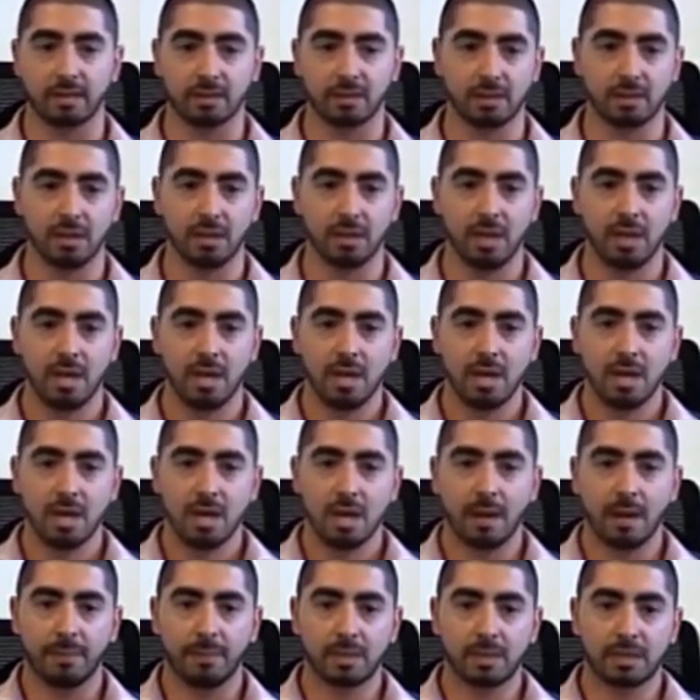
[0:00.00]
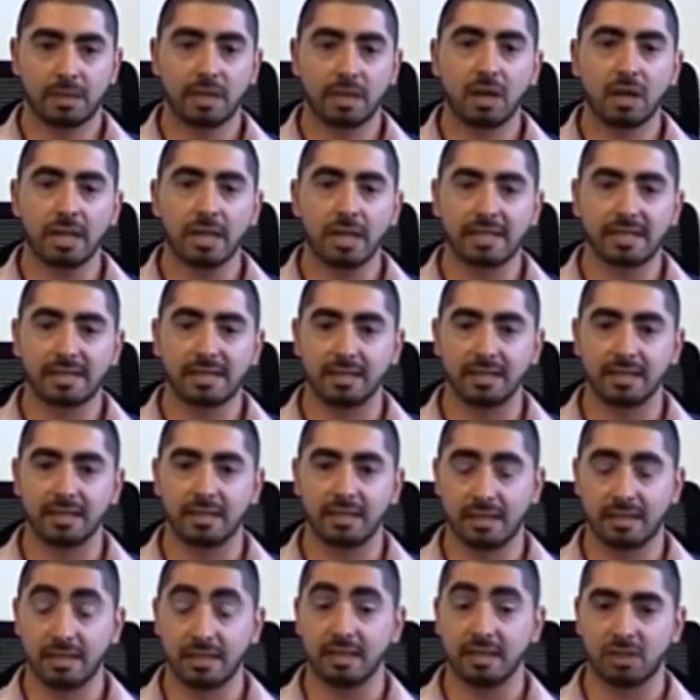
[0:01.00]
So satellite
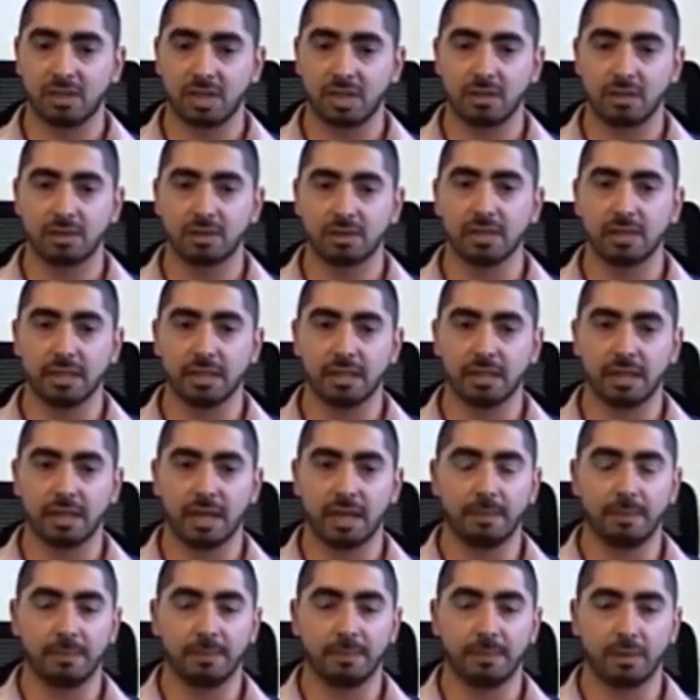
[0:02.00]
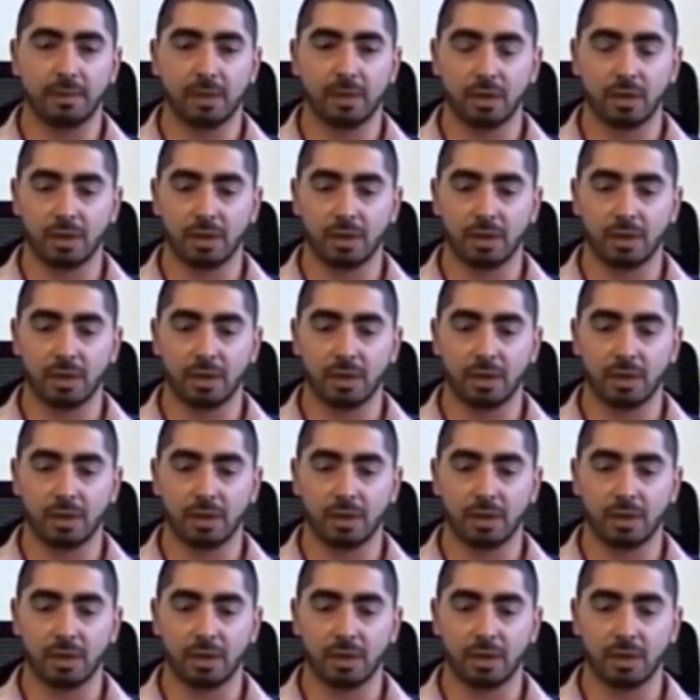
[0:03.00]
cities generally,